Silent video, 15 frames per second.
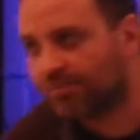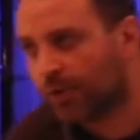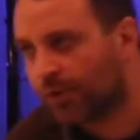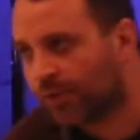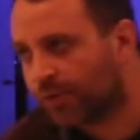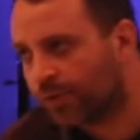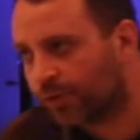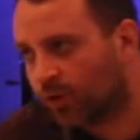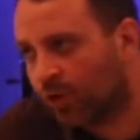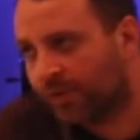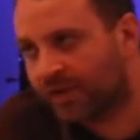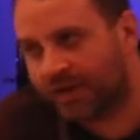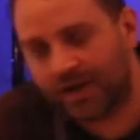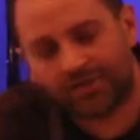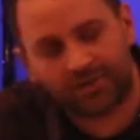both the
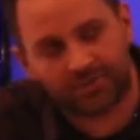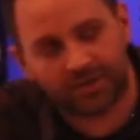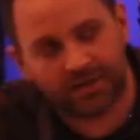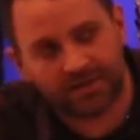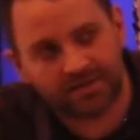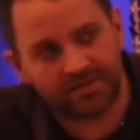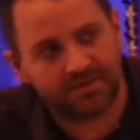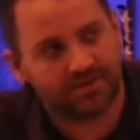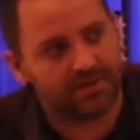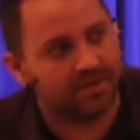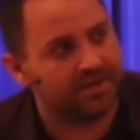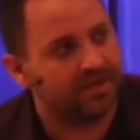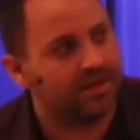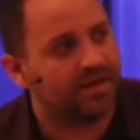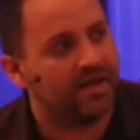Roman government
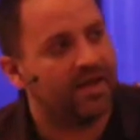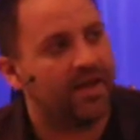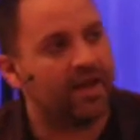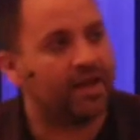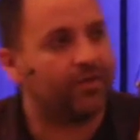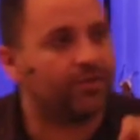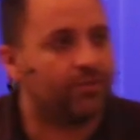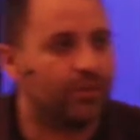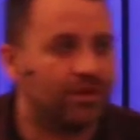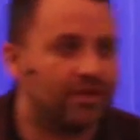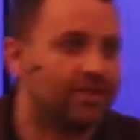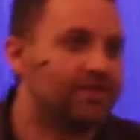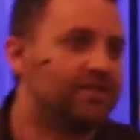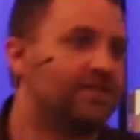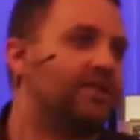and the
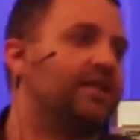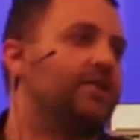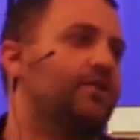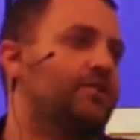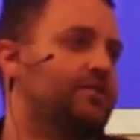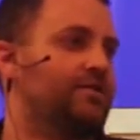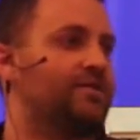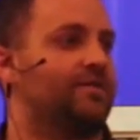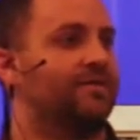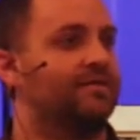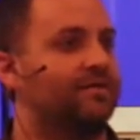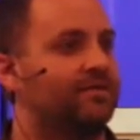religious leaders